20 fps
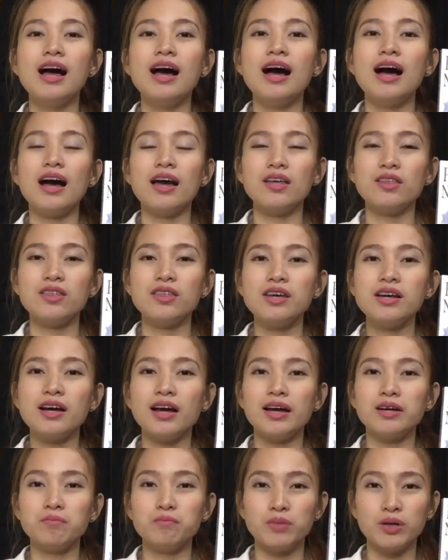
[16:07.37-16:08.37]
I think
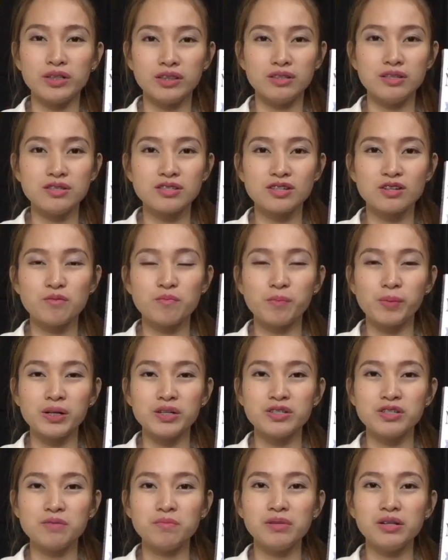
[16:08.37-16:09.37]
I bought this
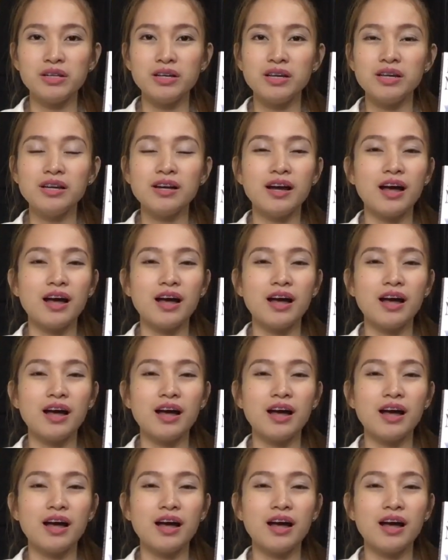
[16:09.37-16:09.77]
compulsively.